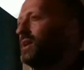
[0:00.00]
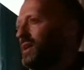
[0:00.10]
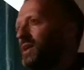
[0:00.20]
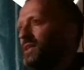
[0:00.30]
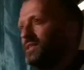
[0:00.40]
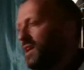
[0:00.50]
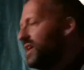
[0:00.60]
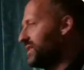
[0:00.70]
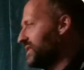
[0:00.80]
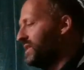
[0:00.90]
It's
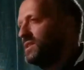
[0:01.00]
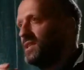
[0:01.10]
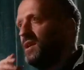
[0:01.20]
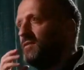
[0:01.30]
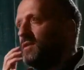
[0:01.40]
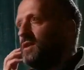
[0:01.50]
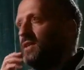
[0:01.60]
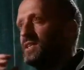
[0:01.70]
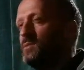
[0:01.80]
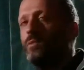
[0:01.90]
nasty stuff. I
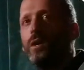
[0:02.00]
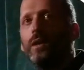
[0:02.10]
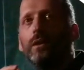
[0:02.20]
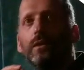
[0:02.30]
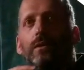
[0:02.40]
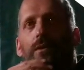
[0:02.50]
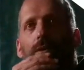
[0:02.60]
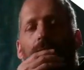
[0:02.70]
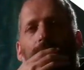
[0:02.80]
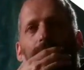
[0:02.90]
use the golden
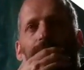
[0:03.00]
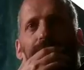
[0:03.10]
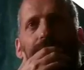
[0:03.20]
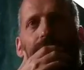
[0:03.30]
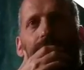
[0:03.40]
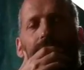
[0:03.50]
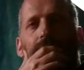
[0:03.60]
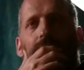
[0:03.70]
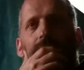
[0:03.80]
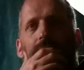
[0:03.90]
mineral spirit one,
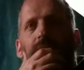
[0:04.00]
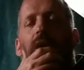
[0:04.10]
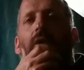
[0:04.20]
and okay.